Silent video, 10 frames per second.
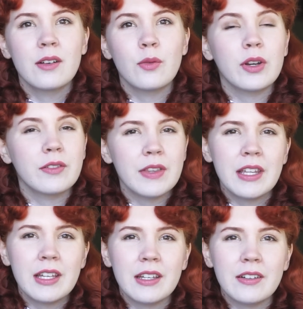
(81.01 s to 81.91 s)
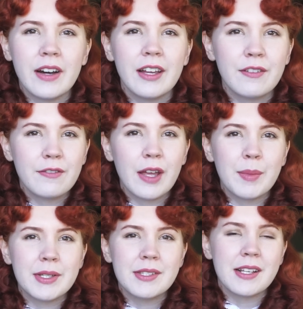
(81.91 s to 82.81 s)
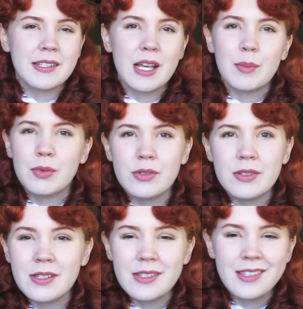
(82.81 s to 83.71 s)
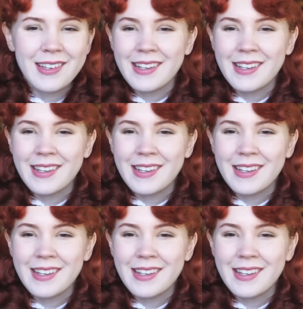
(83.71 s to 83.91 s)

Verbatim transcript: one of the like famous examples